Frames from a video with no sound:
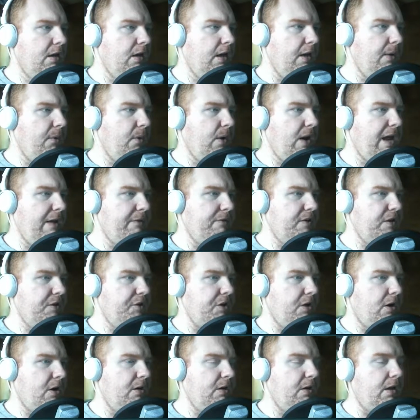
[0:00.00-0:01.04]
I won't have such a
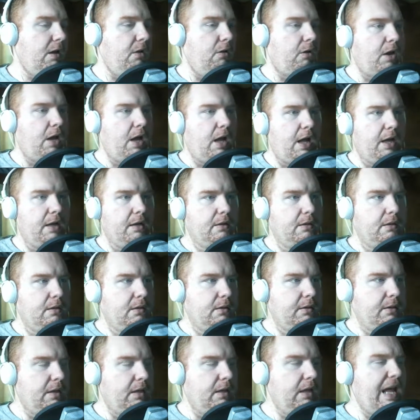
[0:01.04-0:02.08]
hard... Oh, God.
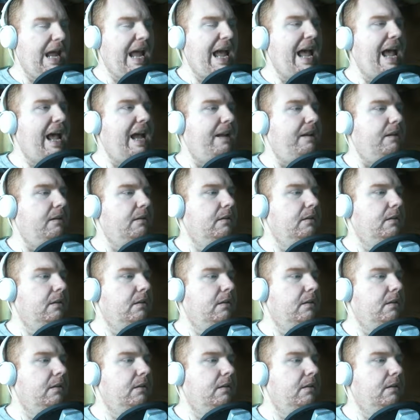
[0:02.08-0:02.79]
The lag!